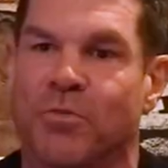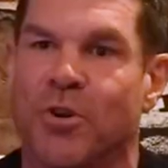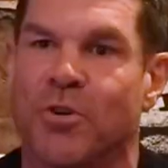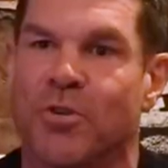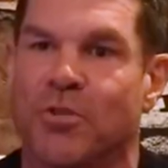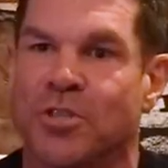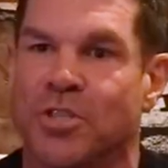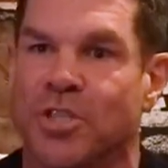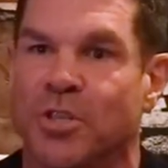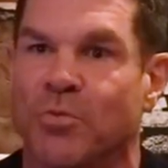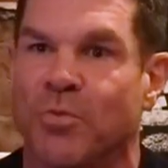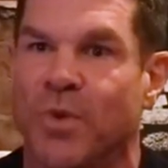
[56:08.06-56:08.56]

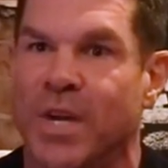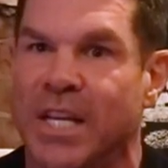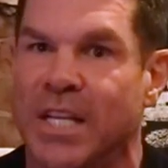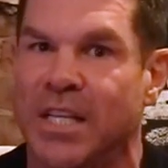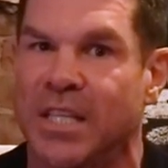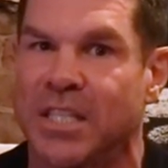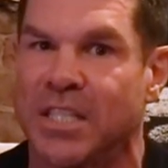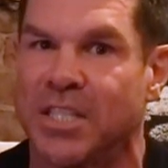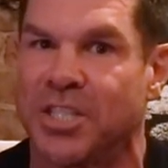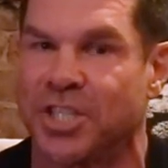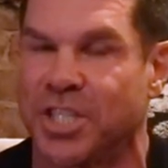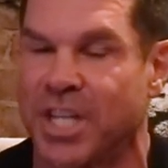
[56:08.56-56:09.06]
Rose and Wei
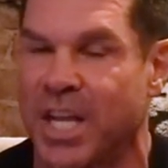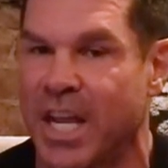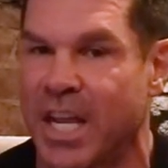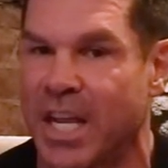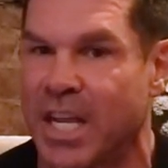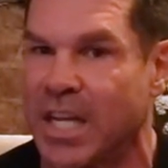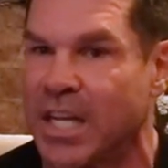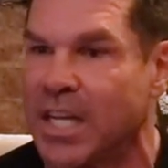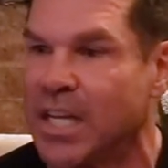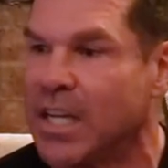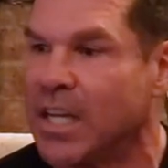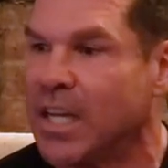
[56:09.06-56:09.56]
Li
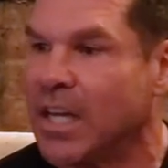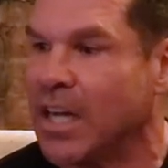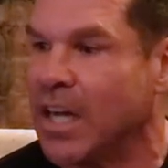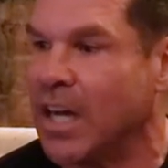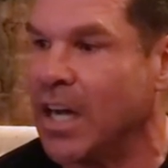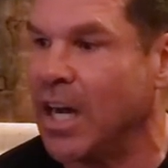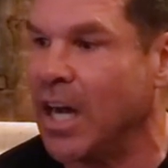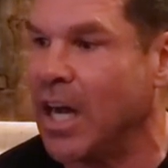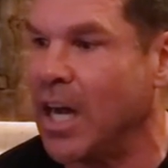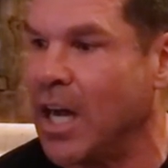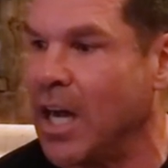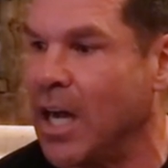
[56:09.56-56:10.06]
Zhang
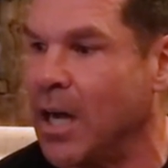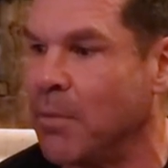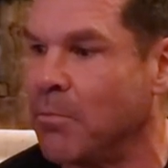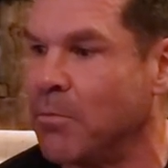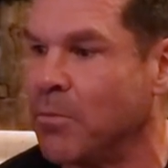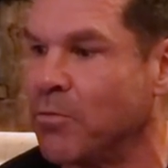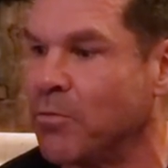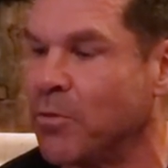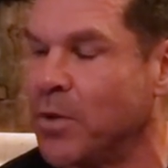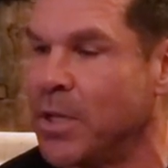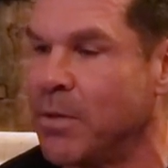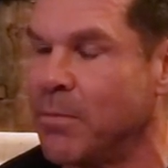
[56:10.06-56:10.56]

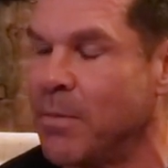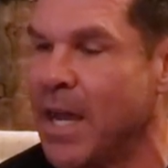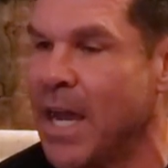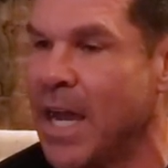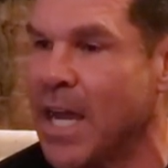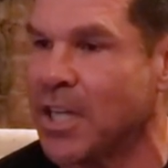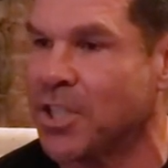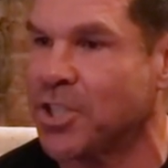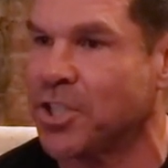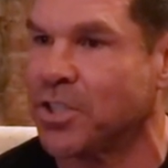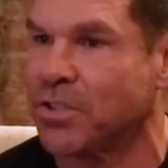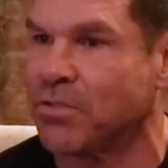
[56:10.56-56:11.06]
um,
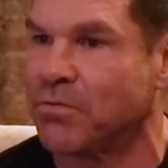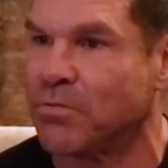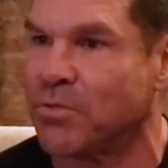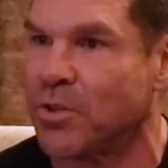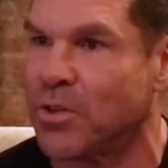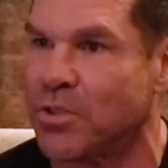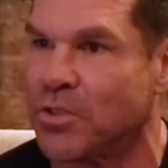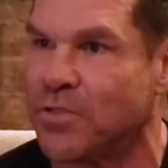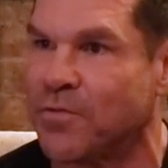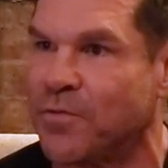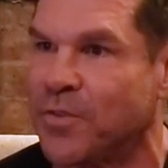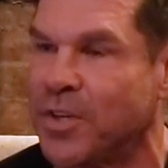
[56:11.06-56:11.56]
rematch.
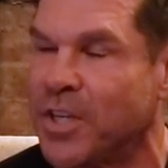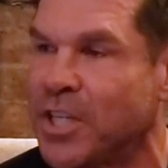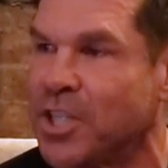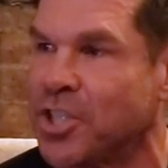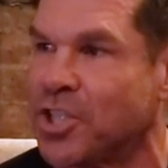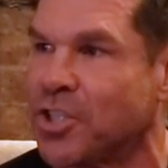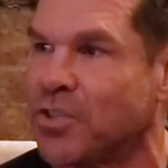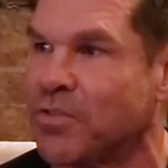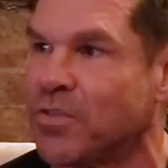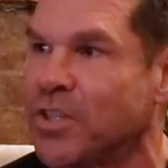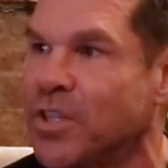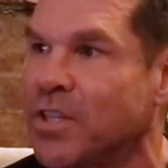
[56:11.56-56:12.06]
Rose
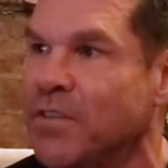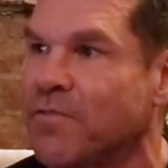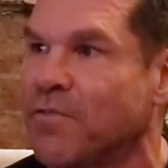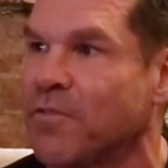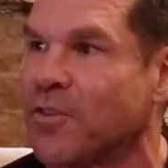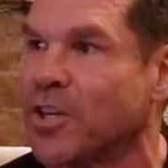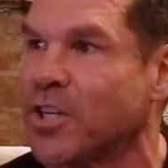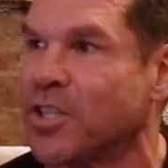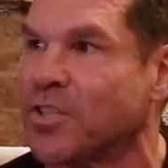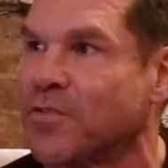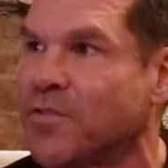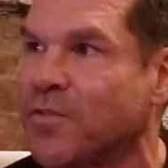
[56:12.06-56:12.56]
finished her in the
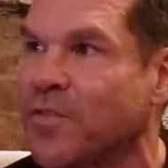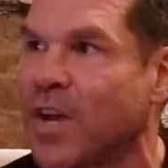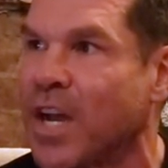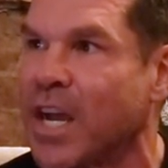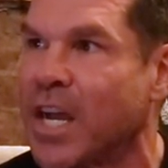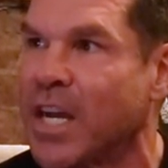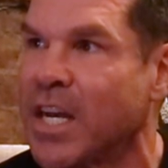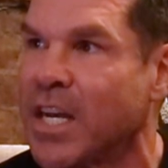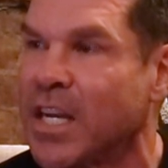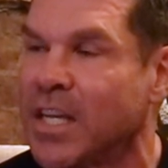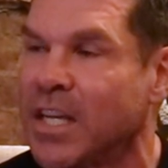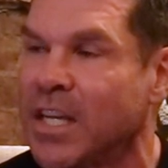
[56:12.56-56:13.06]
first
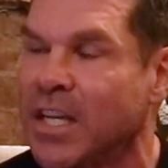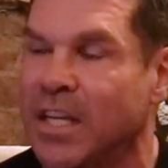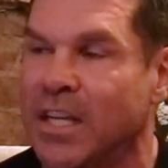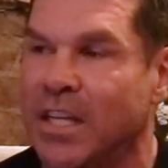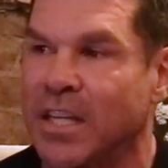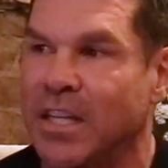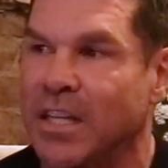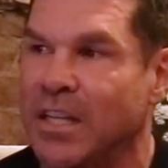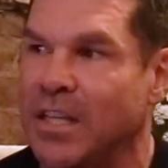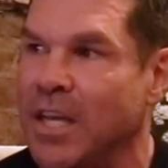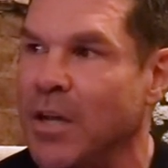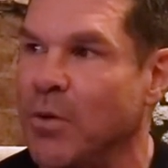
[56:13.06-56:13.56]
fight.
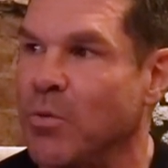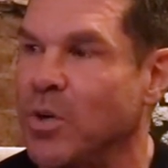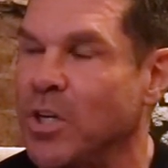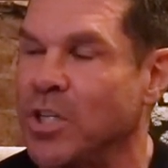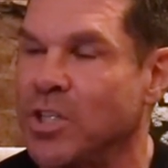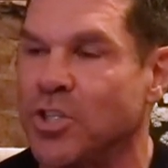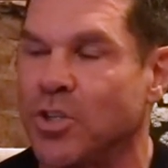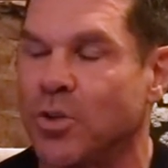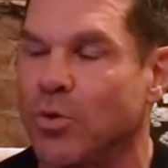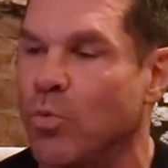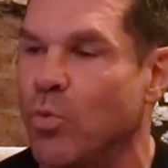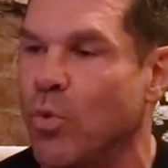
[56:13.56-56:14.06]
They
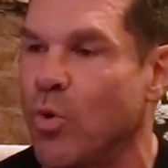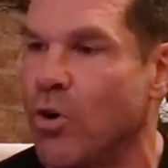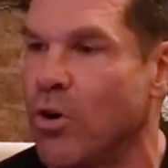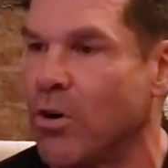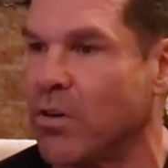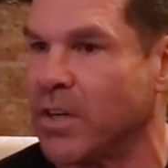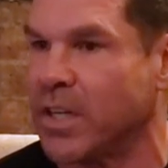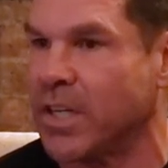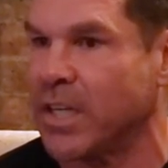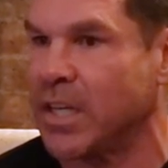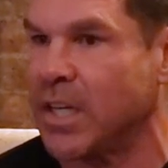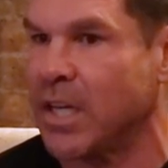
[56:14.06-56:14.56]
went to
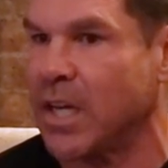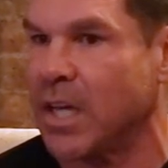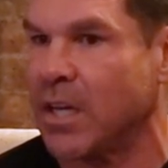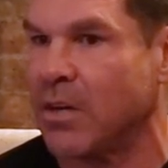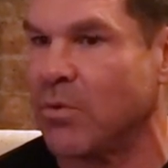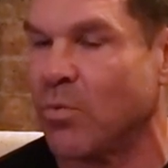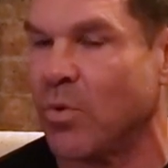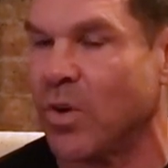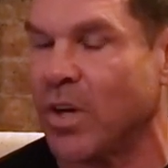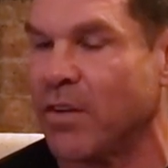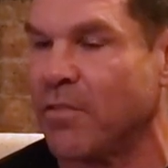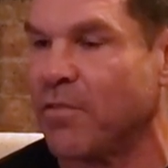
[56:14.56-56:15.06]
war
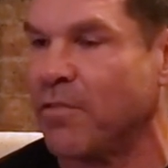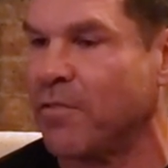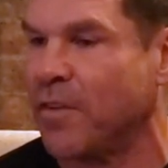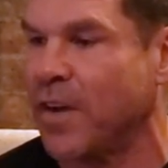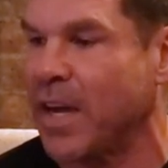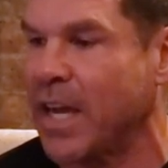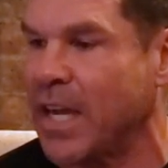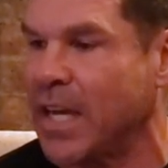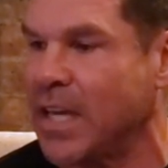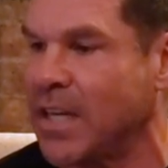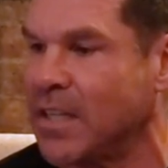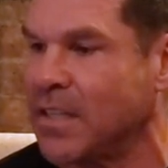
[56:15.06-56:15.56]
again. What a
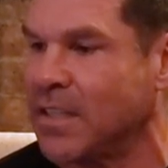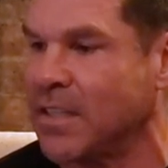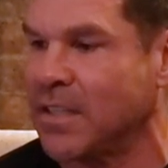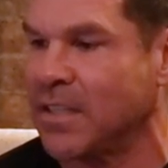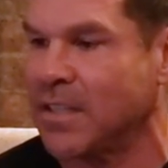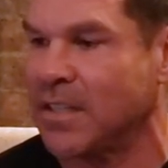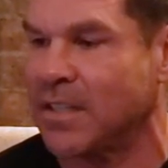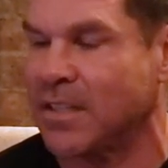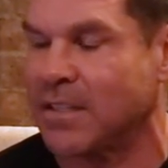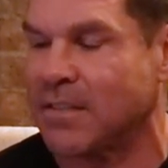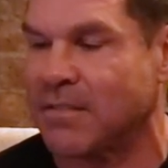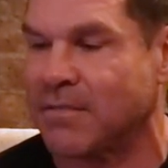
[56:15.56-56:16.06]
fight!
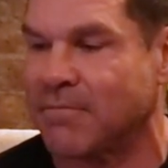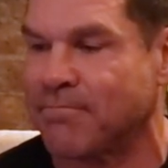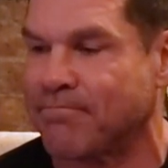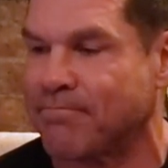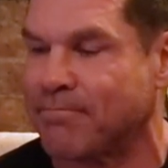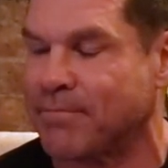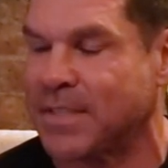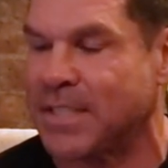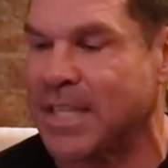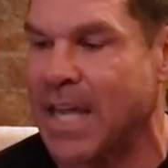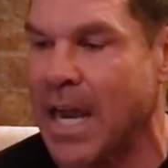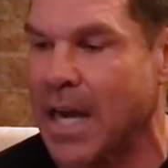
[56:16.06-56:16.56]

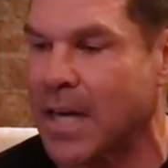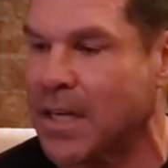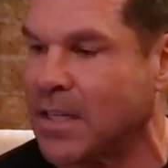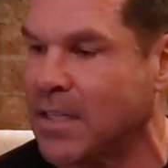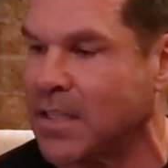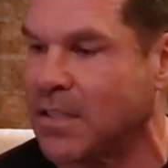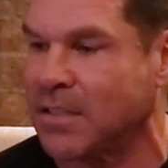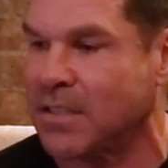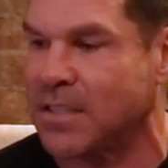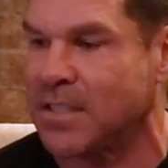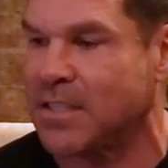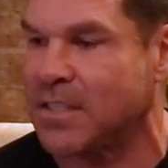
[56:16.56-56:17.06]

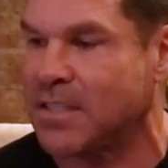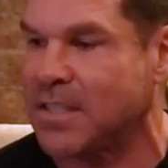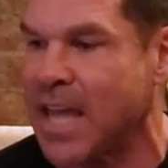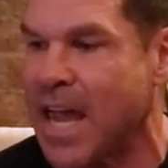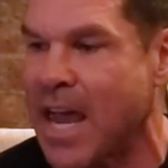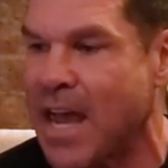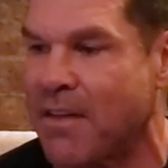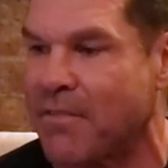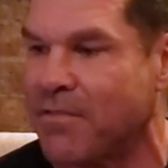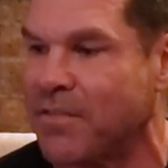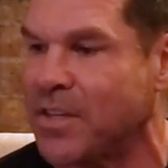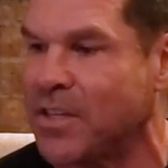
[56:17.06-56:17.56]
Technically
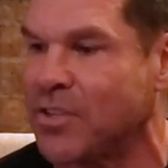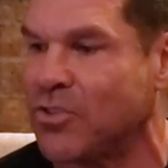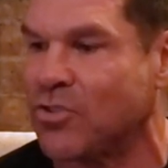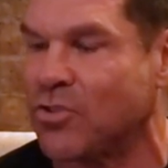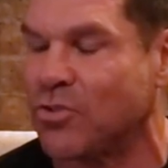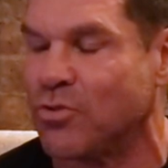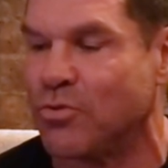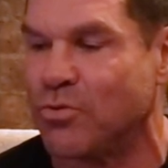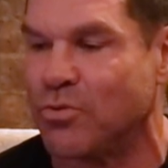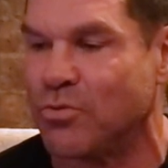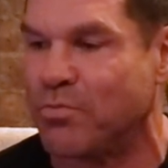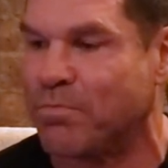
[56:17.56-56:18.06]
savvy,
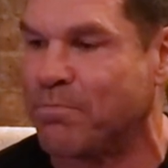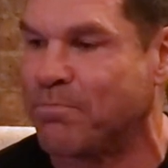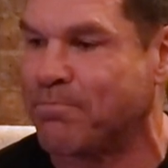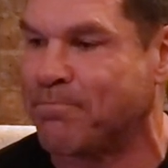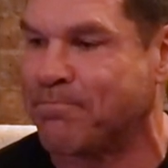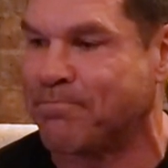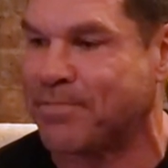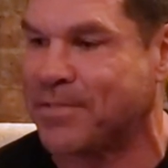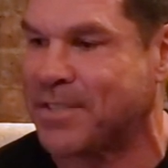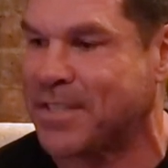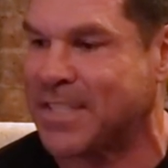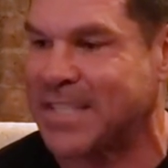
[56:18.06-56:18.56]
two
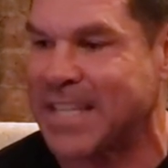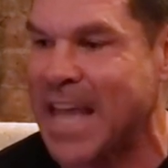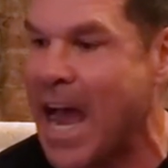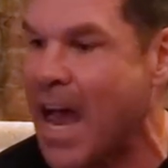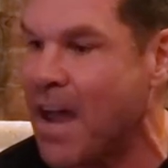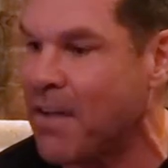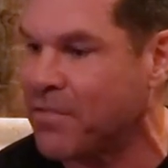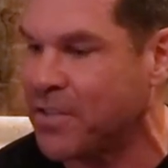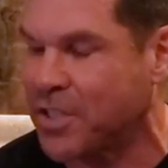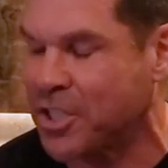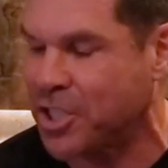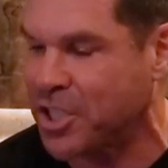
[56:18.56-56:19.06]

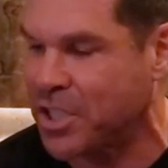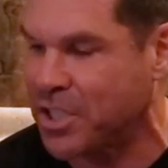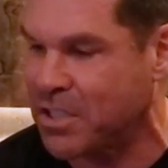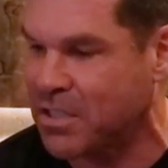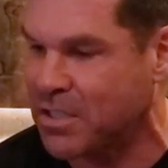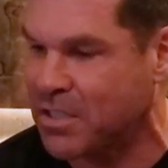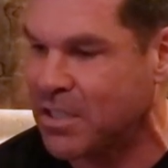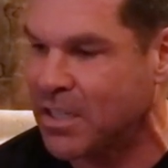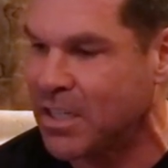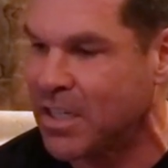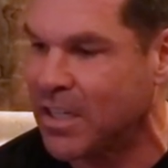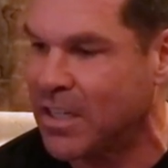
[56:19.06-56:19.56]

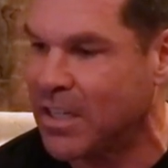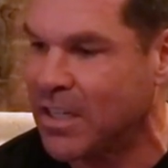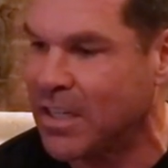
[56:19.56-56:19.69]
savages.